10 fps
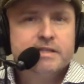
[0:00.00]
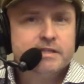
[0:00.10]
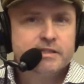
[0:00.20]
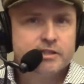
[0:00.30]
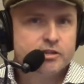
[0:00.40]

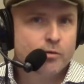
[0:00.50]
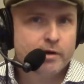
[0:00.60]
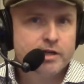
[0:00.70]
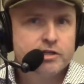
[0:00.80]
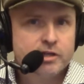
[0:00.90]

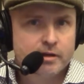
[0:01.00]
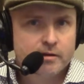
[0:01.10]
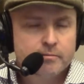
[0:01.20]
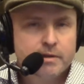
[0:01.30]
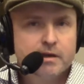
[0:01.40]
situation
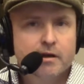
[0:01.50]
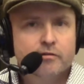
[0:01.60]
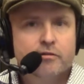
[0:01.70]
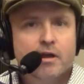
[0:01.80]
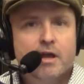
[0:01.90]

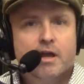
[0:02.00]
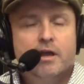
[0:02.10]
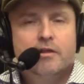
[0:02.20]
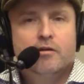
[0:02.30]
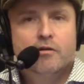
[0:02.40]
because
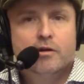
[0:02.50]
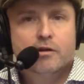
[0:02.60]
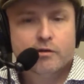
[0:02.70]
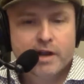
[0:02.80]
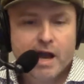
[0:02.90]

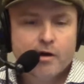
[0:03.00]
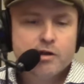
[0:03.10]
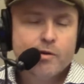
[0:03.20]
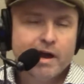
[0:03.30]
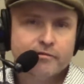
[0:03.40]

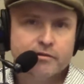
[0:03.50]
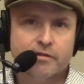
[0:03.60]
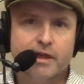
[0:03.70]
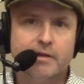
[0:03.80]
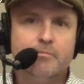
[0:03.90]
you have to
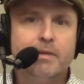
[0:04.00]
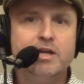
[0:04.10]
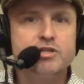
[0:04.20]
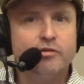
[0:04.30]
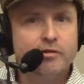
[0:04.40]
then
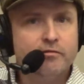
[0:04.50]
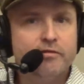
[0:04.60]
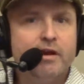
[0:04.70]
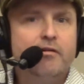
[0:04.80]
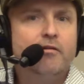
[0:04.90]
measure and
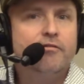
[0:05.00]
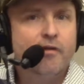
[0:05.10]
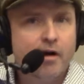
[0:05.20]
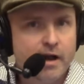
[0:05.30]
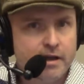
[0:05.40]

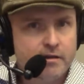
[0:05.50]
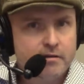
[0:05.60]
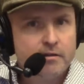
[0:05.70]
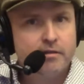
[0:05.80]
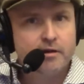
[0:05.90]
verify
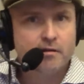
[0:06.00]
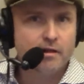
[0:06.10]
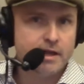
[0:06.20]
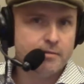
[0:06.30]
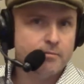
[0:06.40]
the
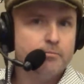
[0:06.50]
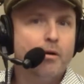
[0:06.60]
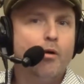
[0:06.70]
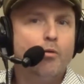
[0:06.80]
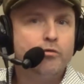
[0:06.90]
claim
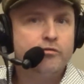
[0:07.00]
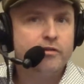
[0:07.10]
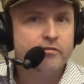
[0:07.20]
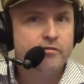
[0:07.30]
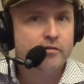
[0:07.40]
post
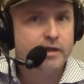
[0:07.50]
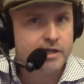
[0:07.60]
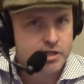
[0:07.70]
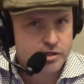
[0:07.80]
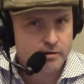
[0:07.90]

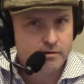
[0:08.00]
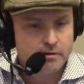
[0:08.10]
installation.